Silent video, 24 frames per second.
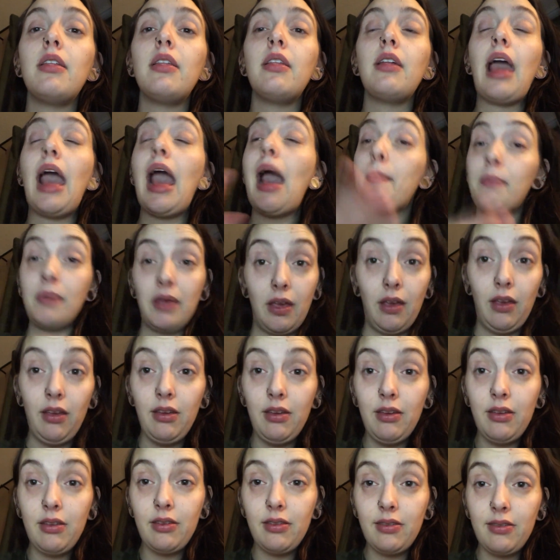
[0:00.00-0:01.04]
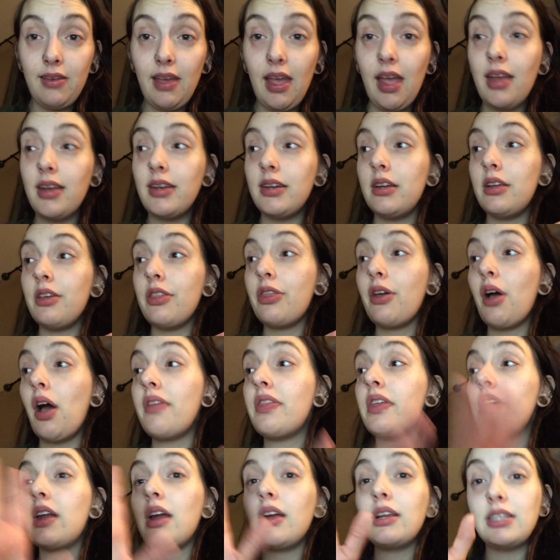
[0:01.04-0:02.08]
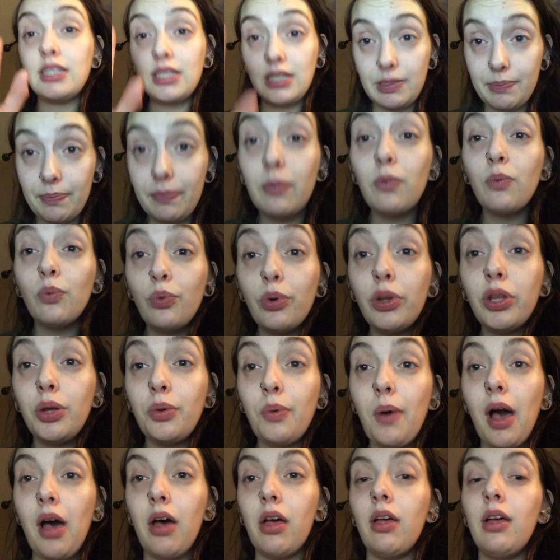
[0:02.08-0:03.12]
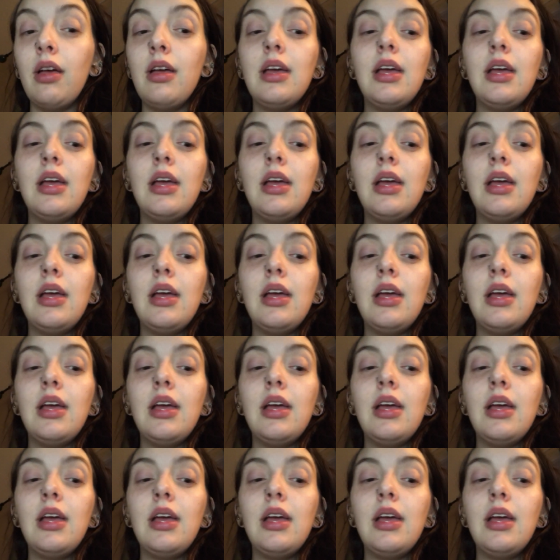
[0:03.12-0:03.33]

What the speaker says: happy and thought that I did really well.